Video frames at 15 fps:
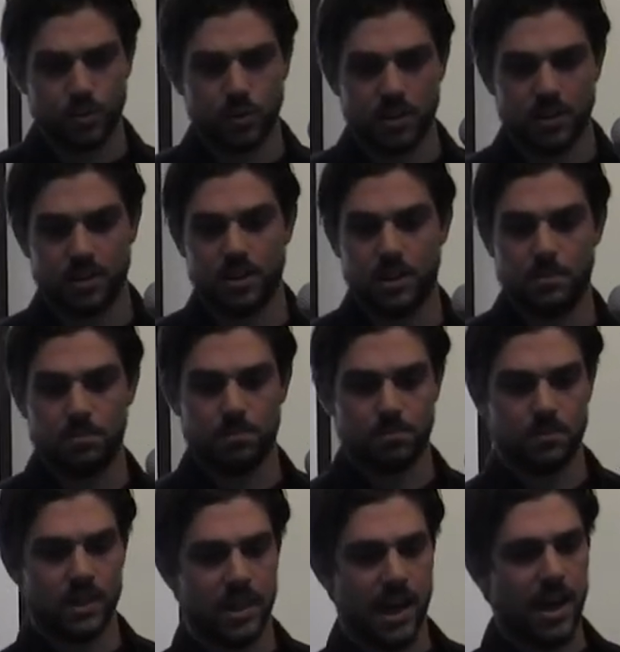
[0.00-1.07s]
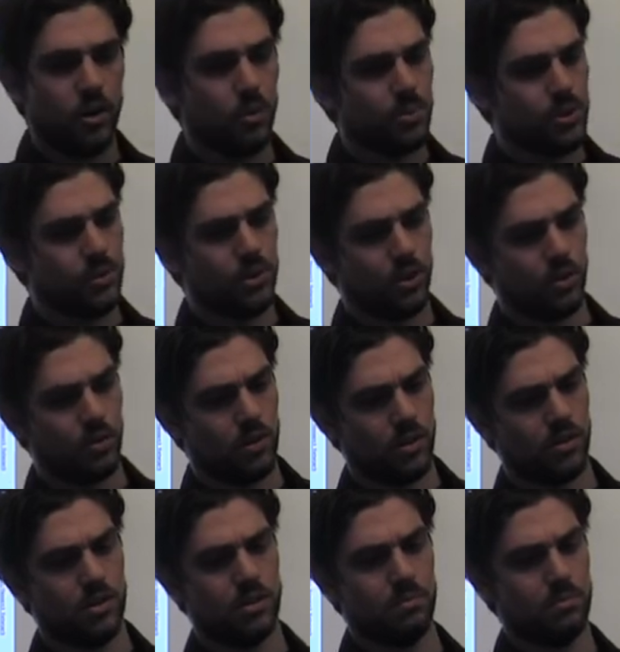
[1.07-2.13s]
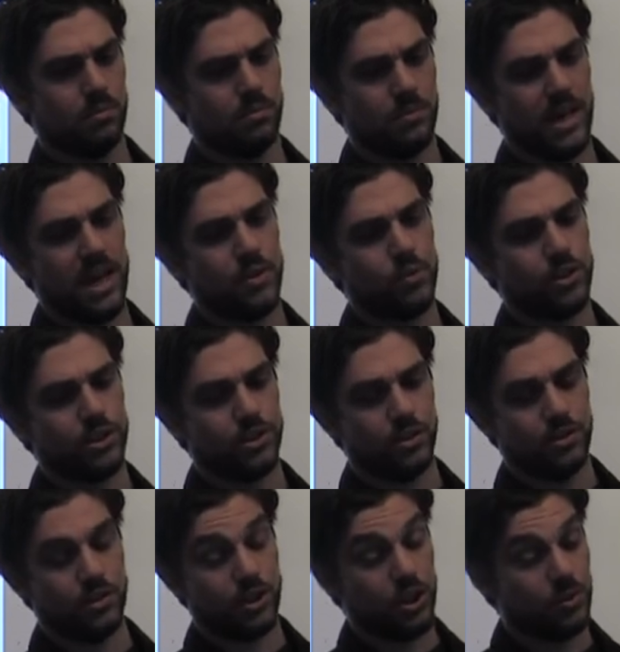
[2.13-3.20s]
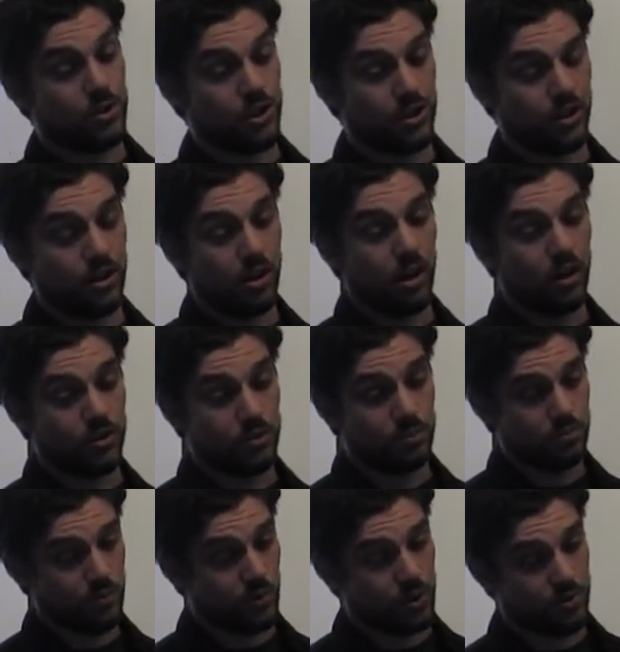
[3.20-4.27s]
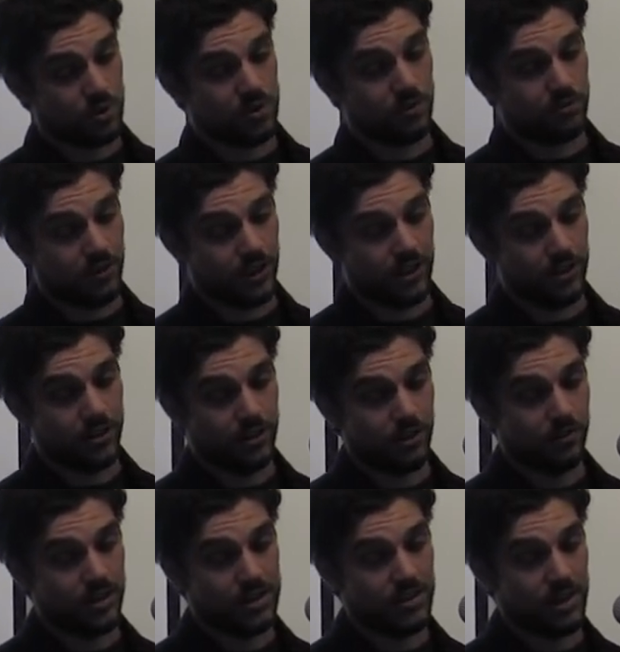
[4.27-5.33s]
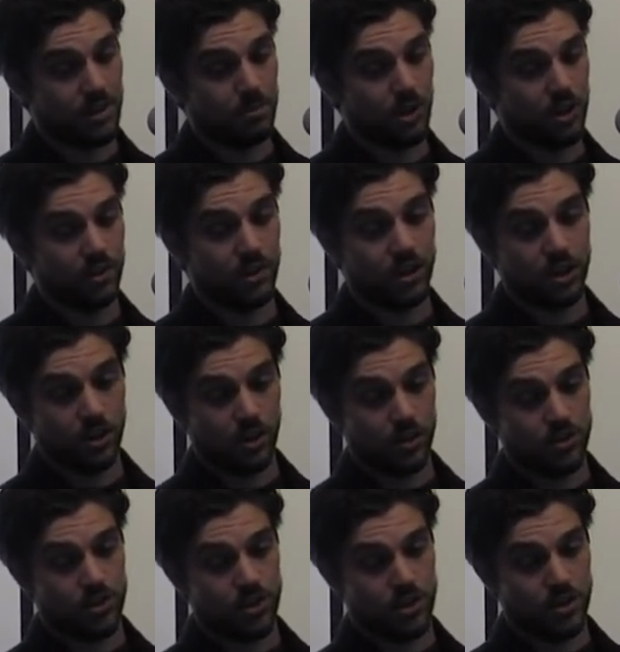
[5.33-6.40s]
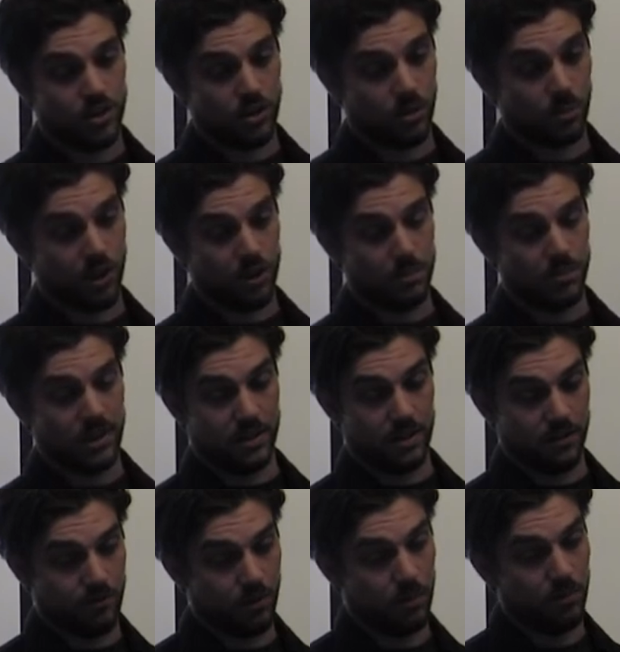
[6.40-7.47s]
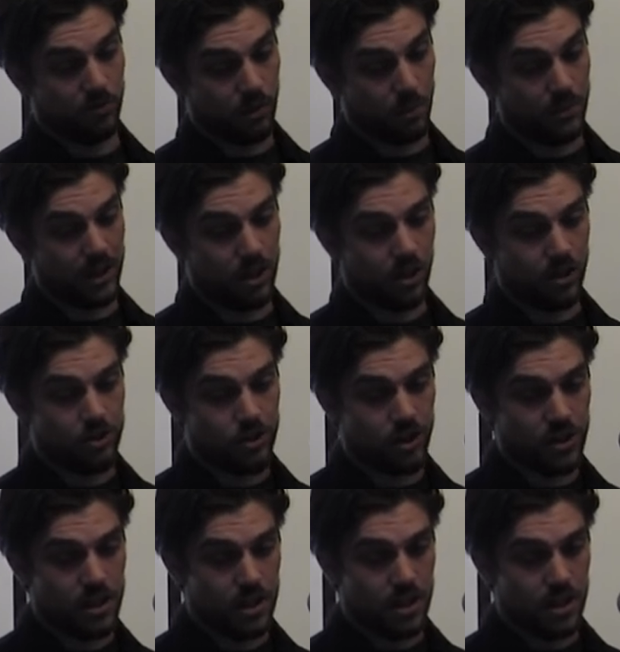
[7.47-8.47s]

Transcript: um, I hope you know um, Edward Eugene Odum, which was the father of, let's say, modern ecology uh, from, from biology.